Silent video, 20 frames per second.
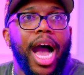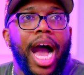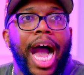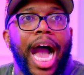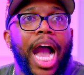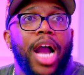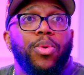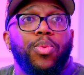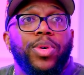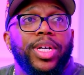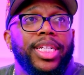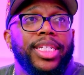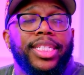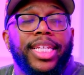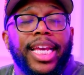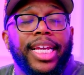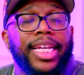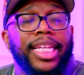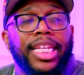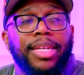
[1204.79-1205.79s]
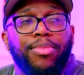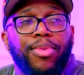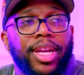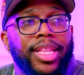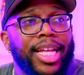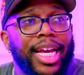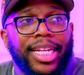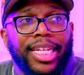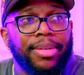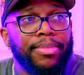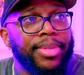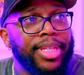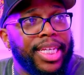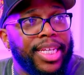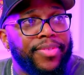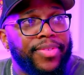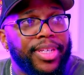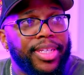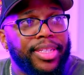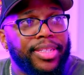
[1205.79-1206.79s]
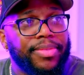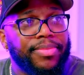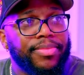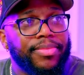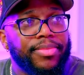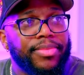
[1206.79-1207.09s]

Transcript: I wouldn't take any brand that I didn't believe in.